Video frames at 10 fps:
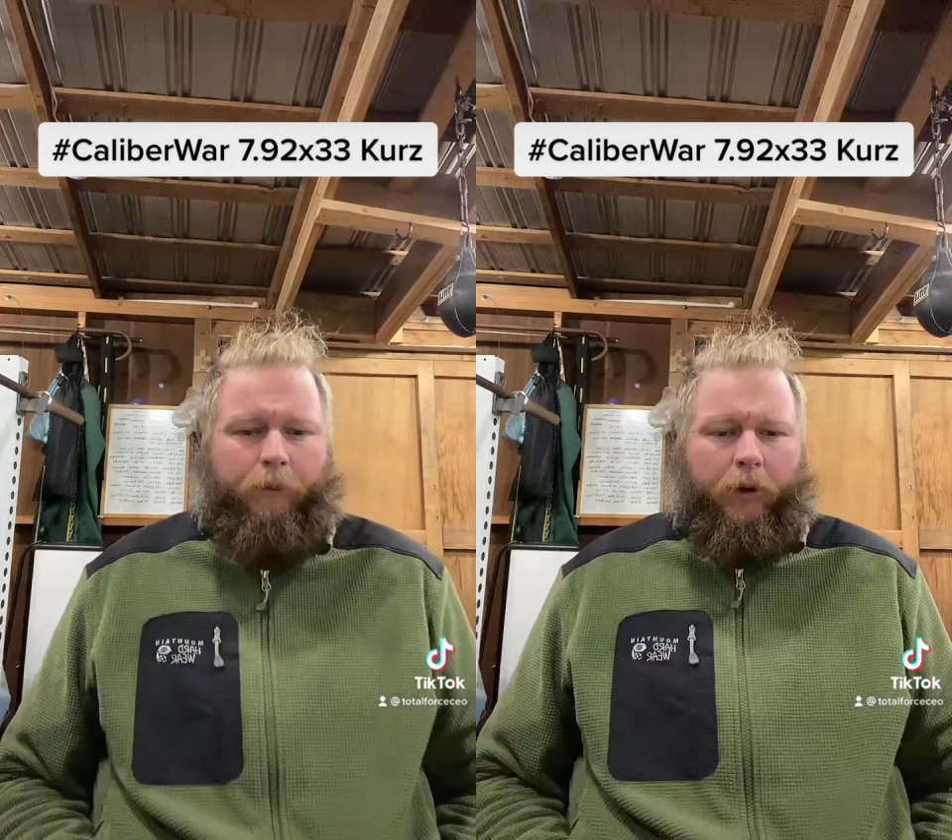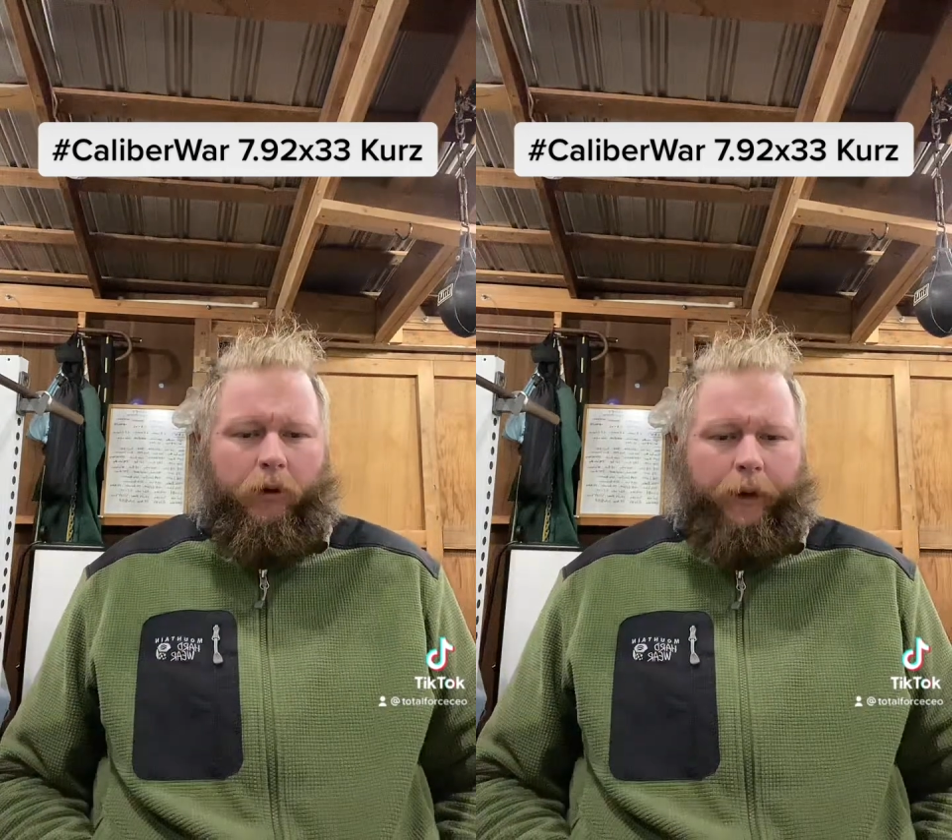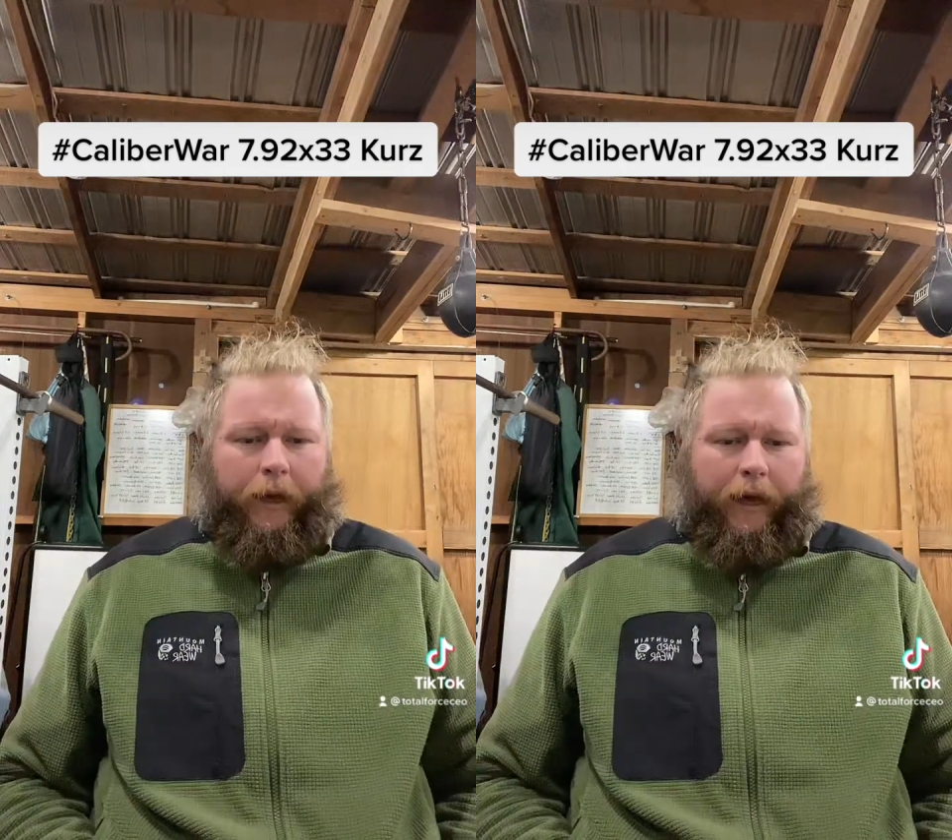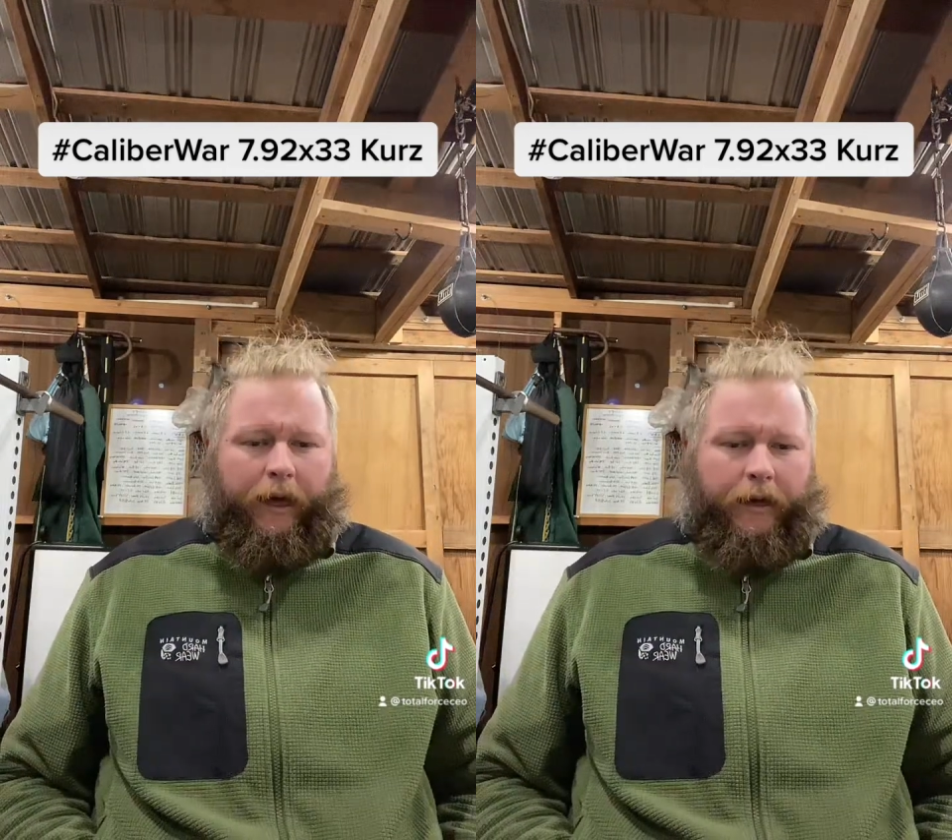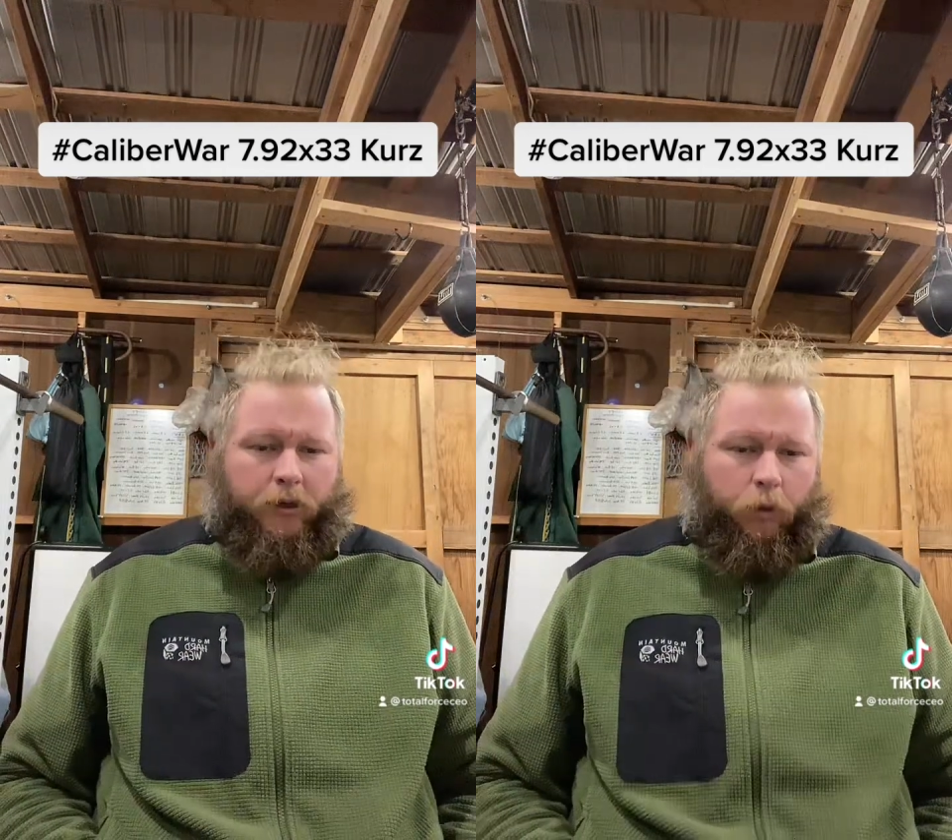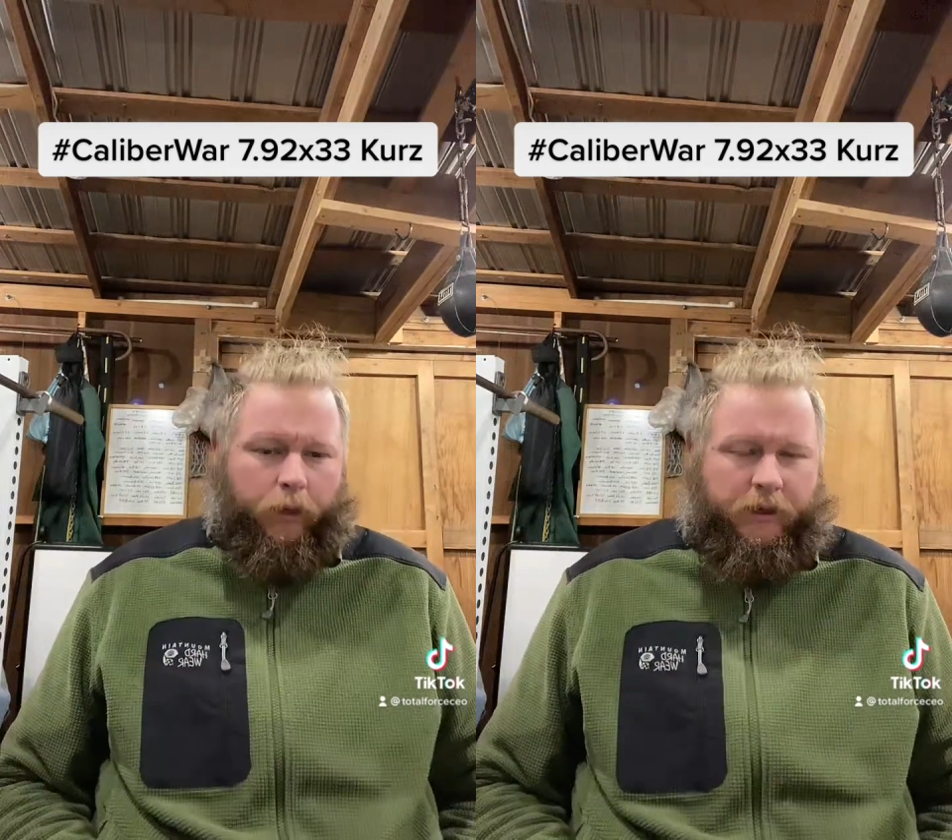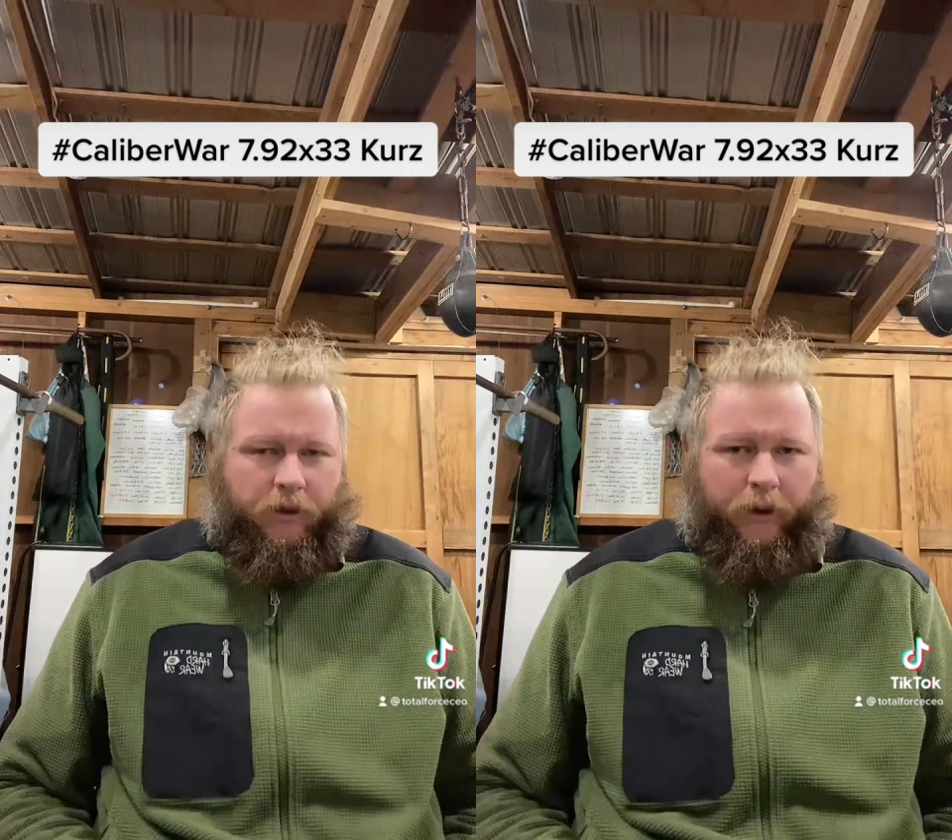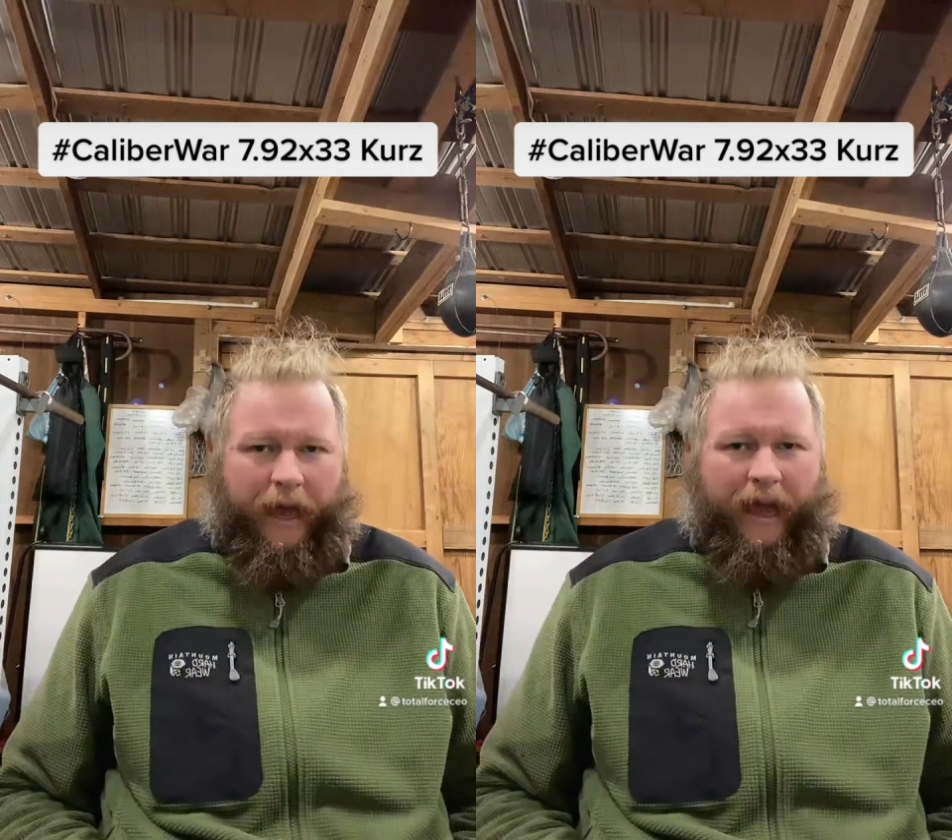bullet at
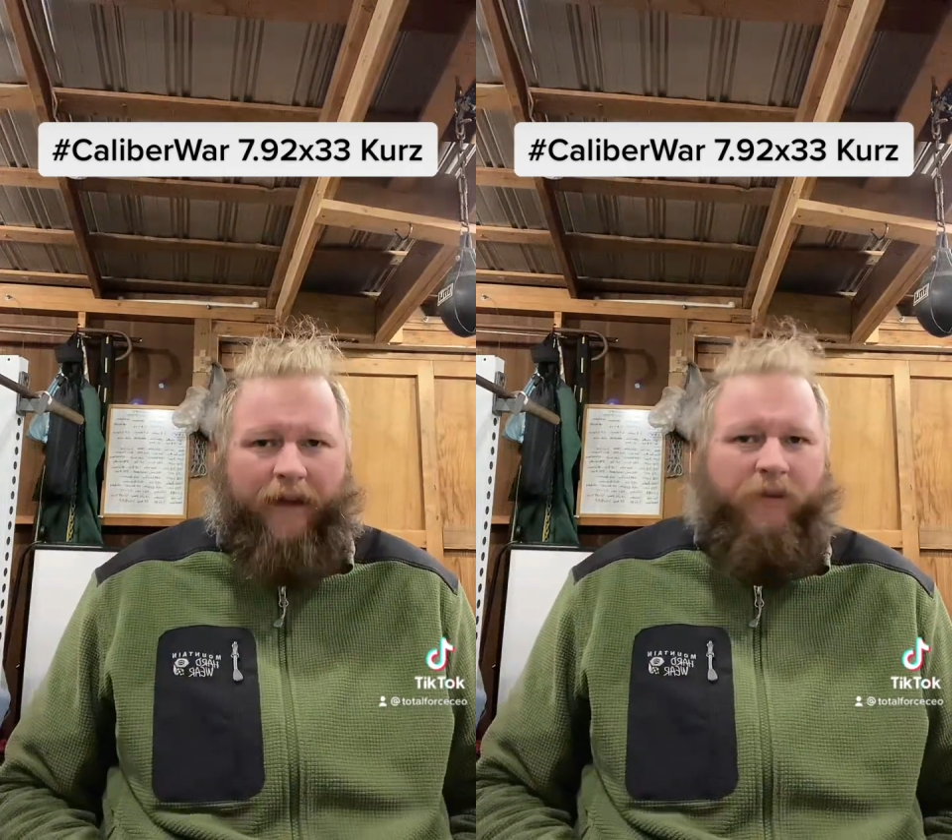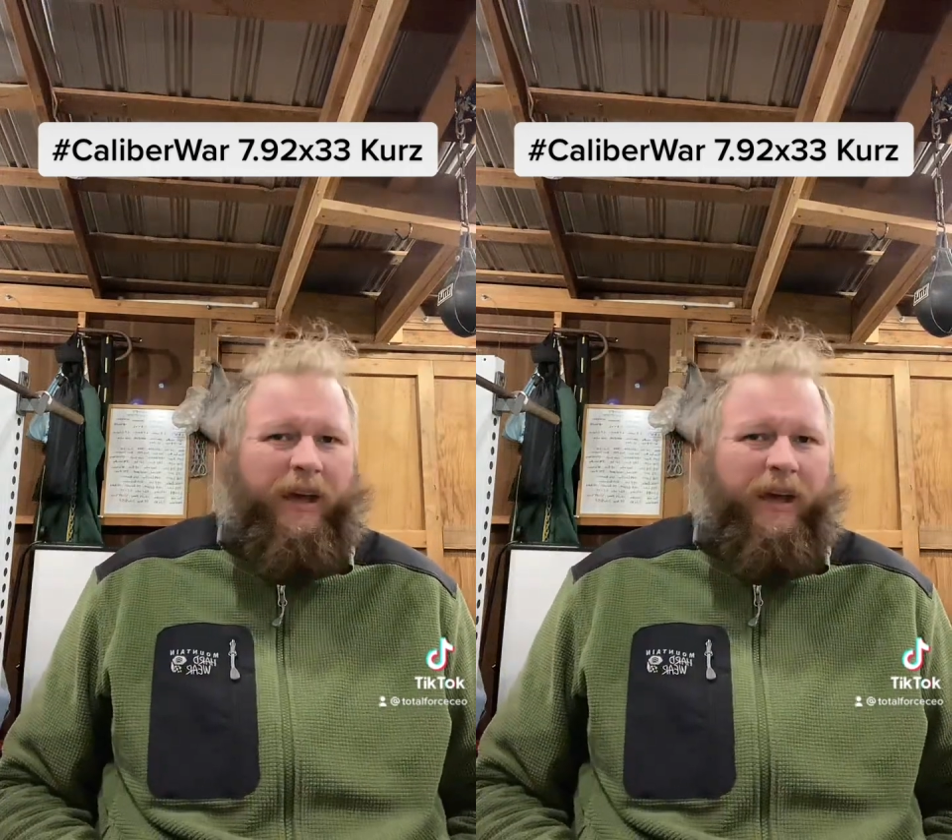22 and a half,